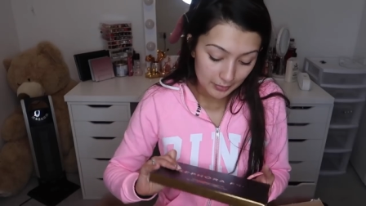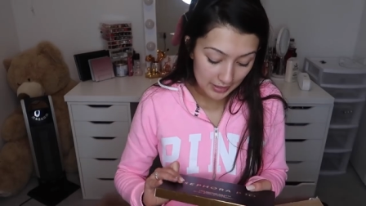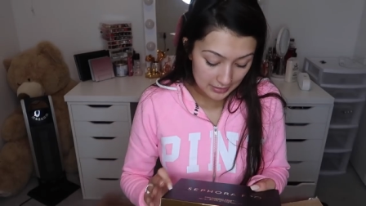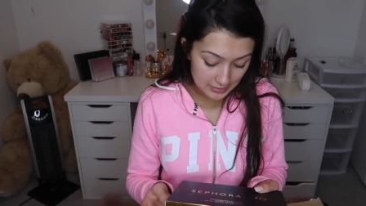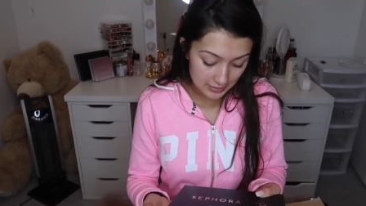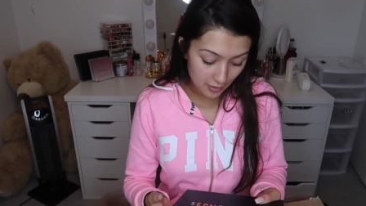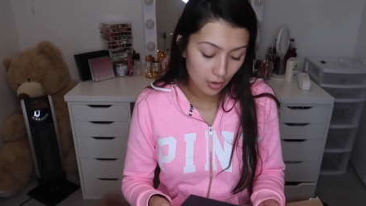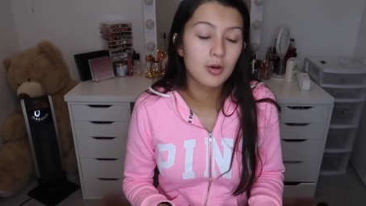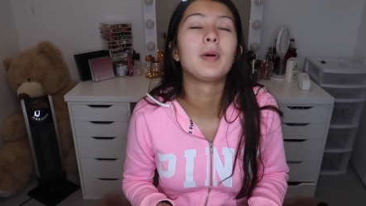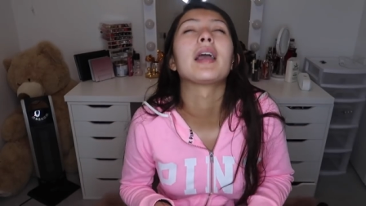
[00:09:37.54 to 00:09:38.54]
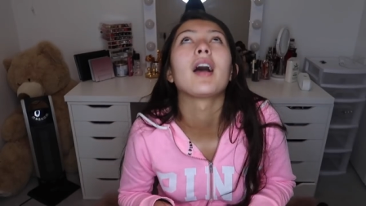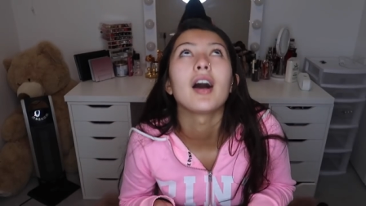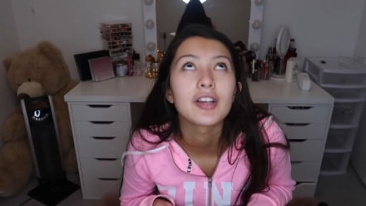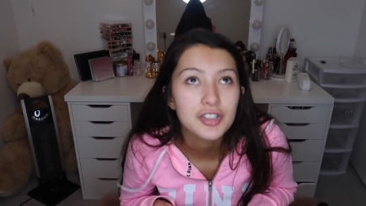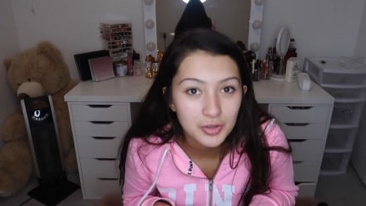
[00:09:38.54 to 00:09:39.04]
My next thing, oh my
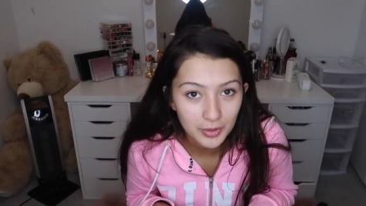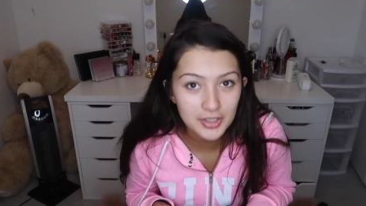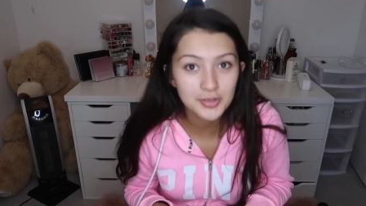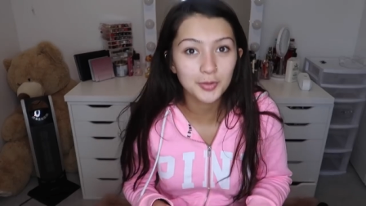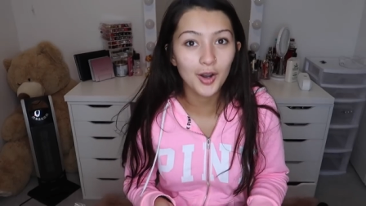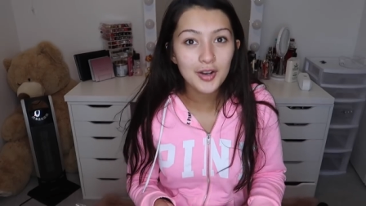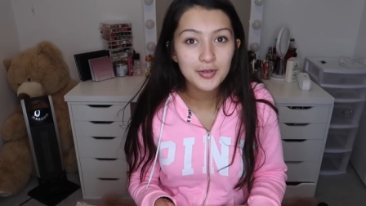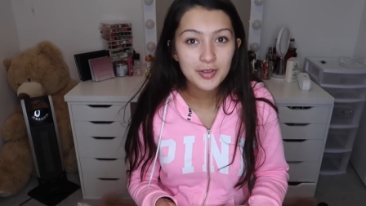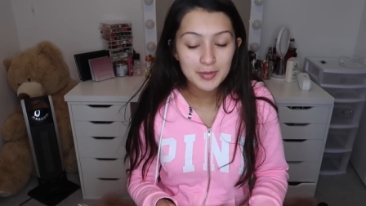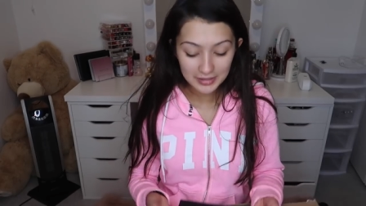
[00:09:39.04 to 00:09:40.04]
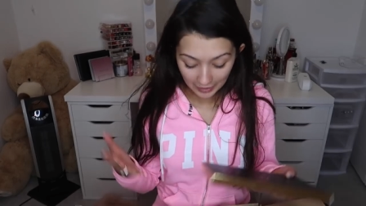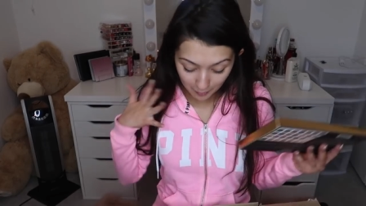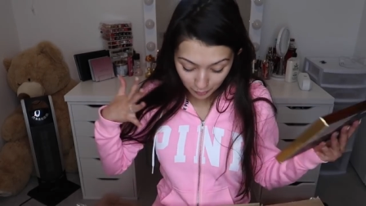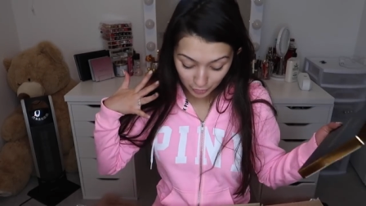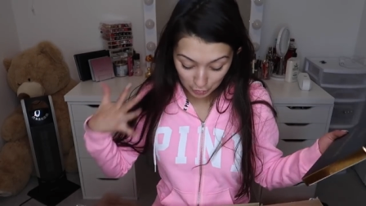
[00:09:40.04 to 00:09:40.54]
gosh, what is wrong with me? Like
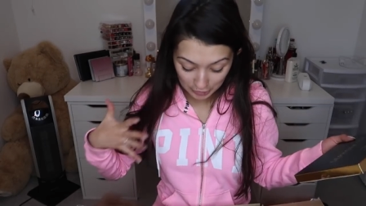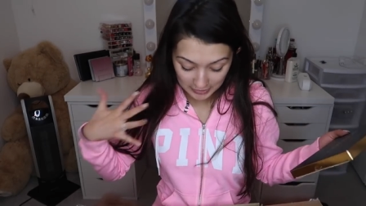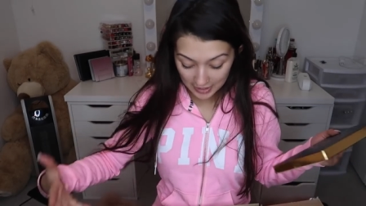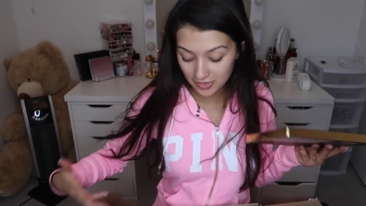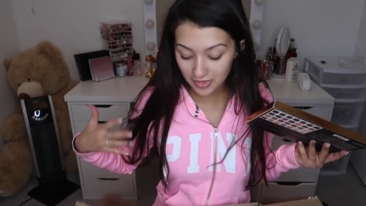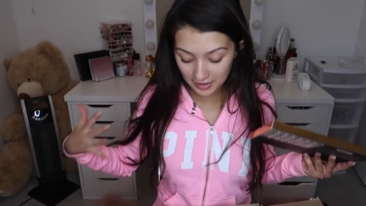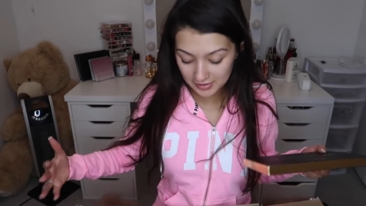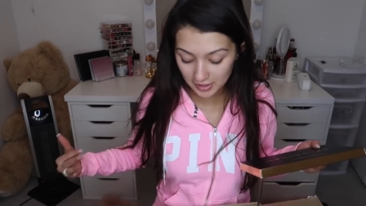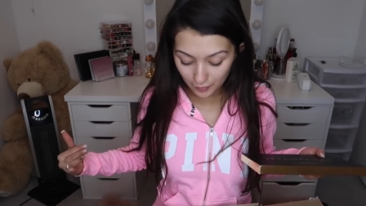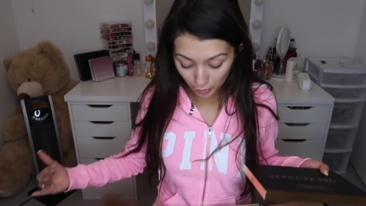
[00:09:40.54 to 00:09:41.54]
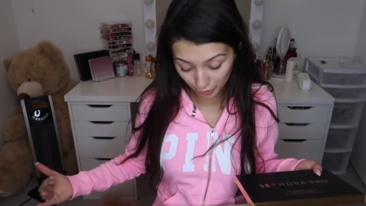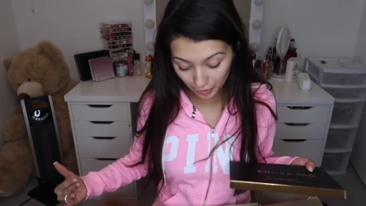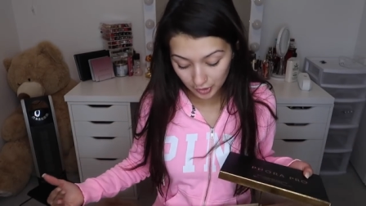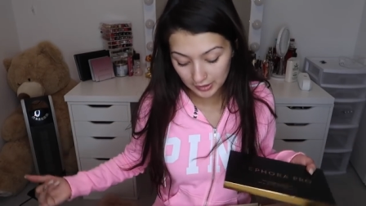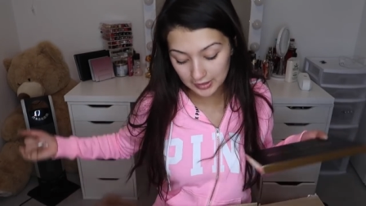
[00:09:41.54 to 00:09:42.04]
I'm looking at the things I've
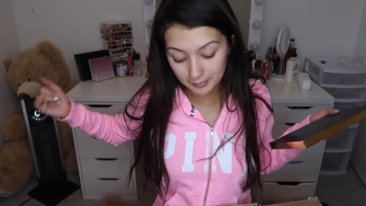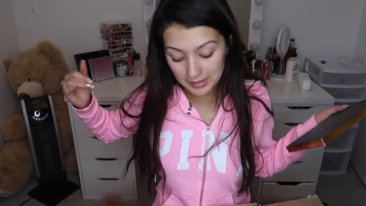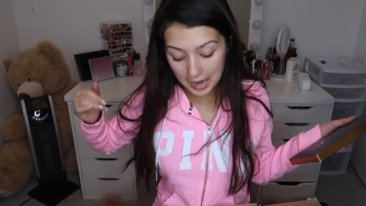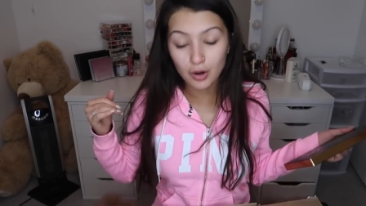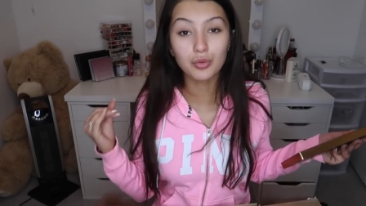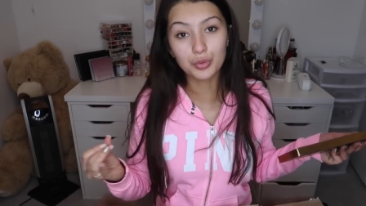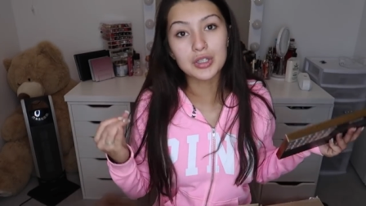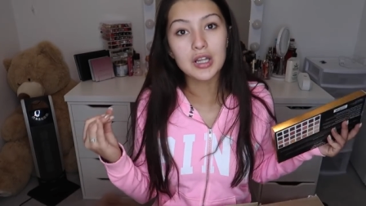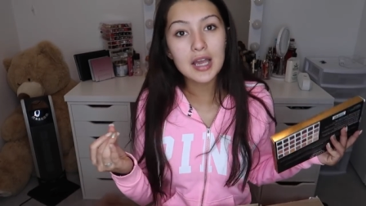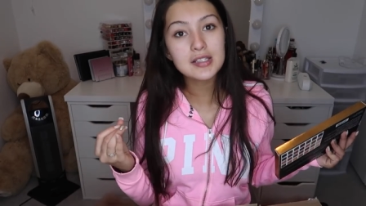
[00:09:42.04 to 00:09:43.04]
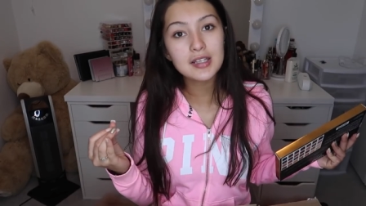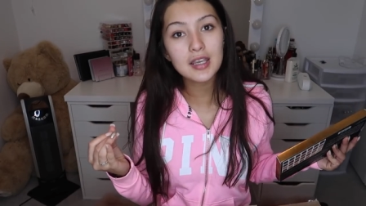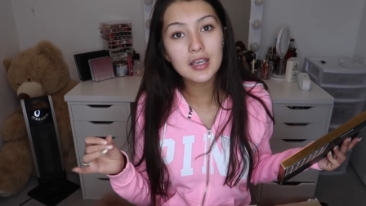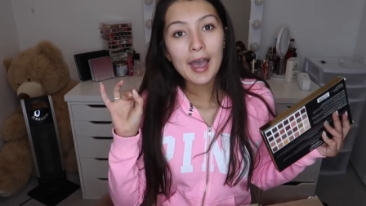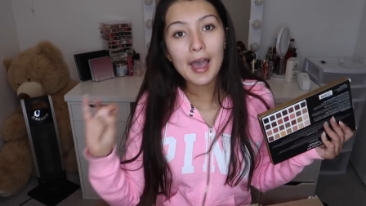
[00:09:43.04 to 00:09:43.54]
ordered and I'm now
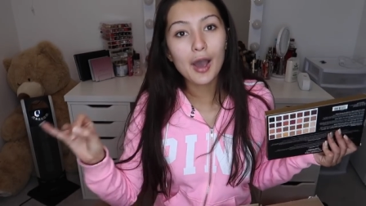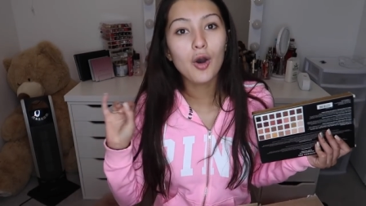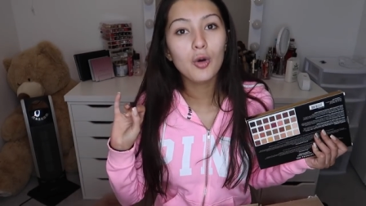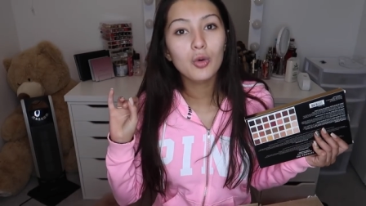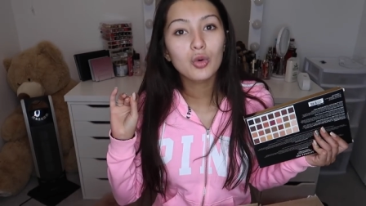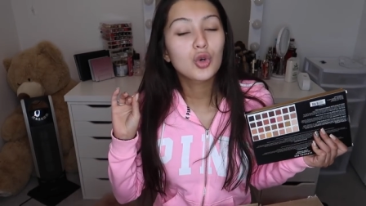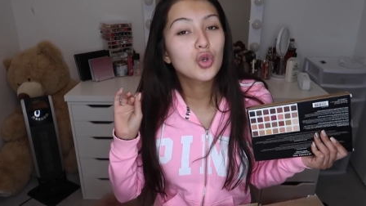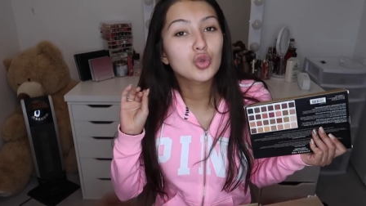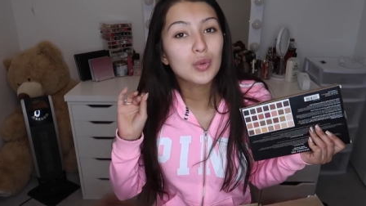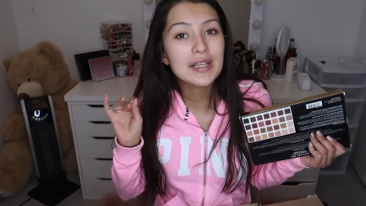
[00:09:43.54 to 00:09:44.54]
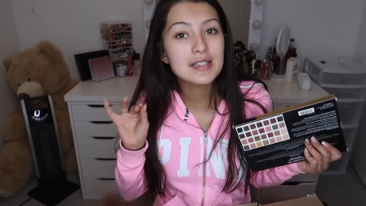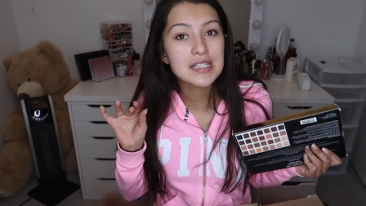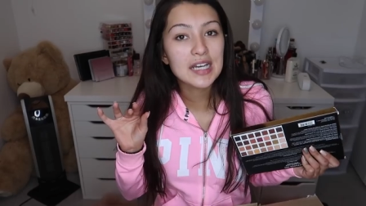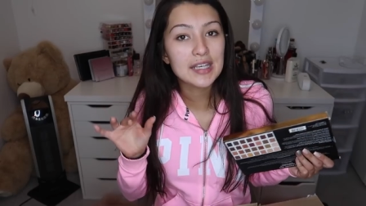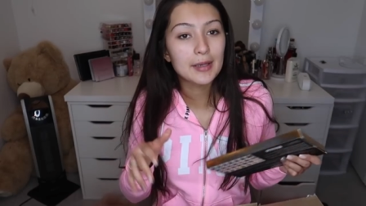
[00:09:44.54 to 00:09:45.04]
realizing how
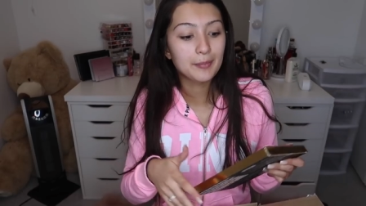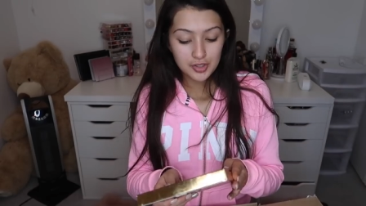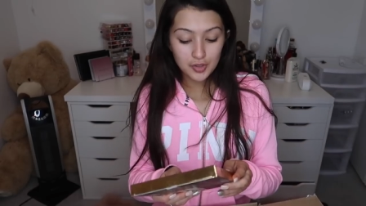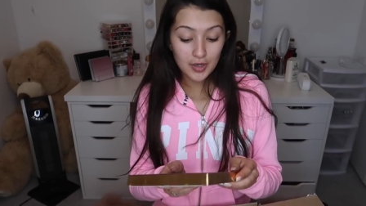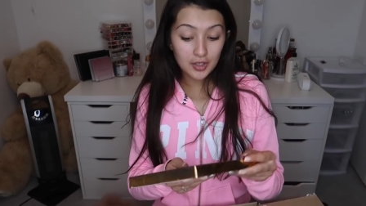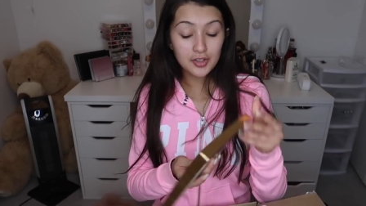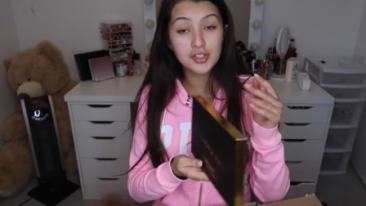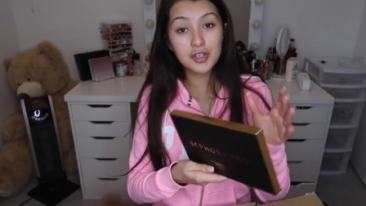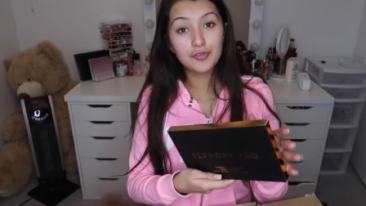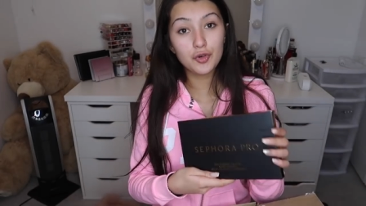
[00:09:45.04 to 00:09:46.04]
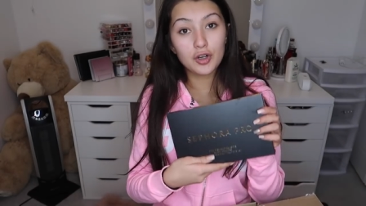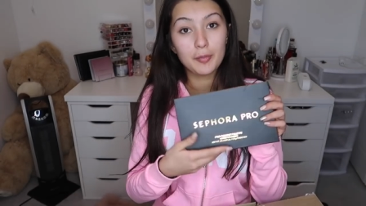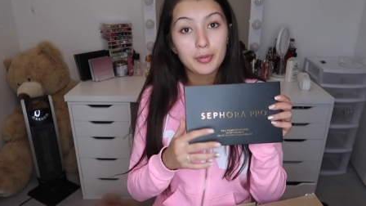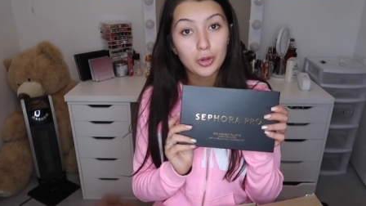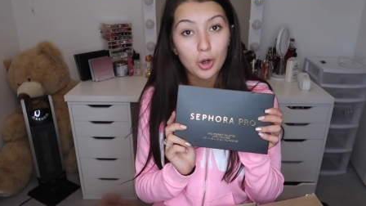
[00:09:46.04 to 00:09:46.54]
crazy I am. So I got the
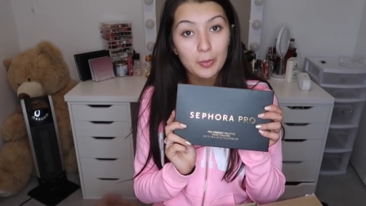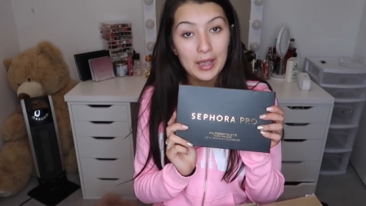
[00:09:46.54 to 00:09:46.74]
Sephora Pro